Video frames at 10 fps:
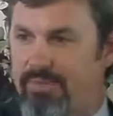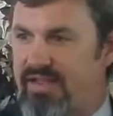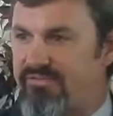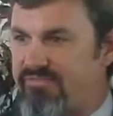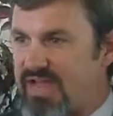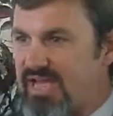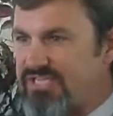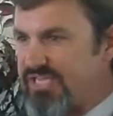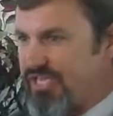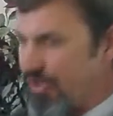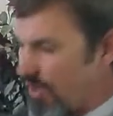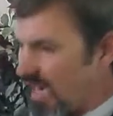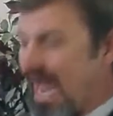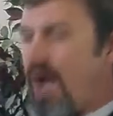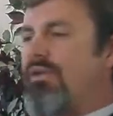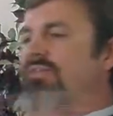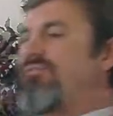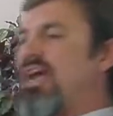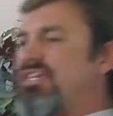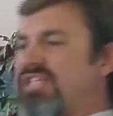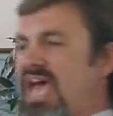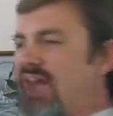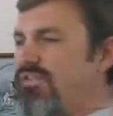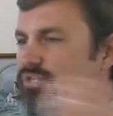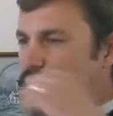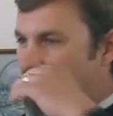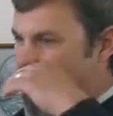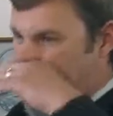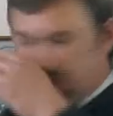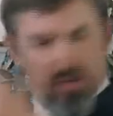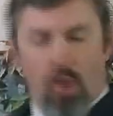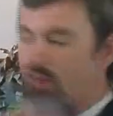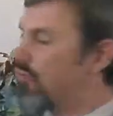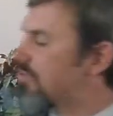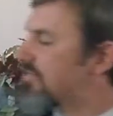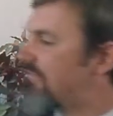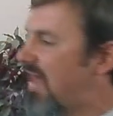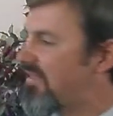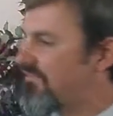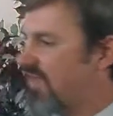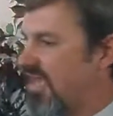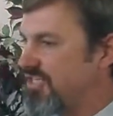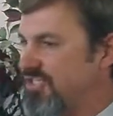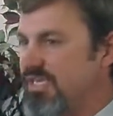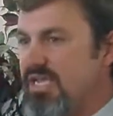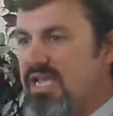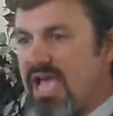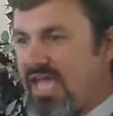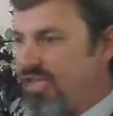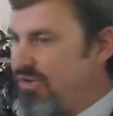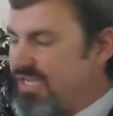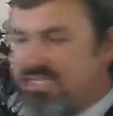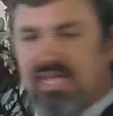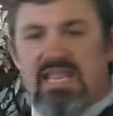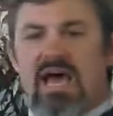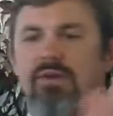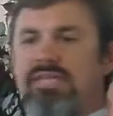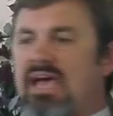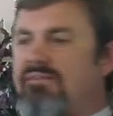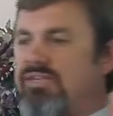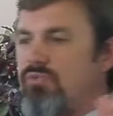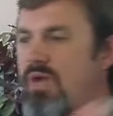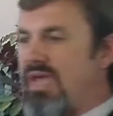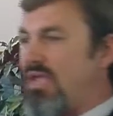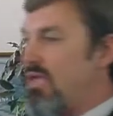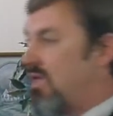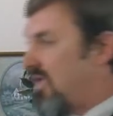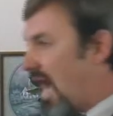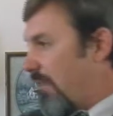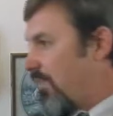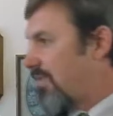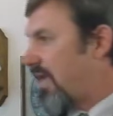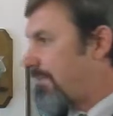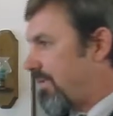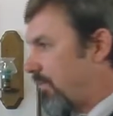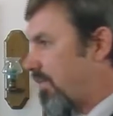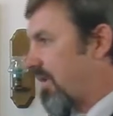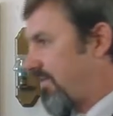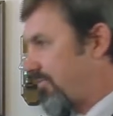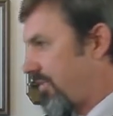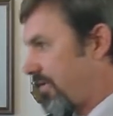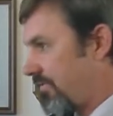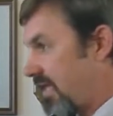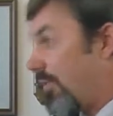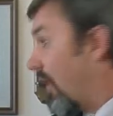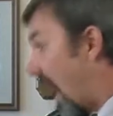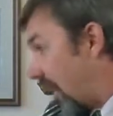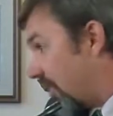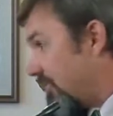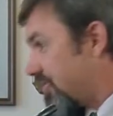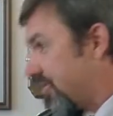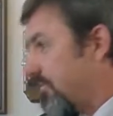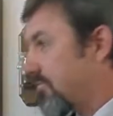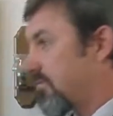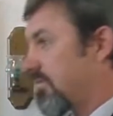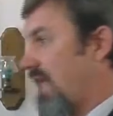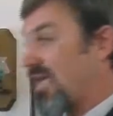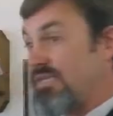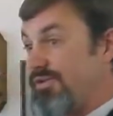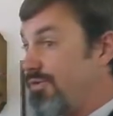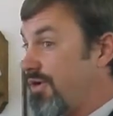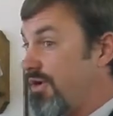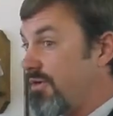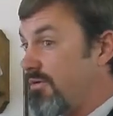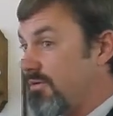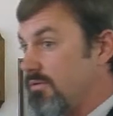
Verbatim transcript: by the flesh and you're allowing the flesh to have its way, you don't crucify the flesh and you just allow it to have its way, God will not be working through you. He will not use you not to do good.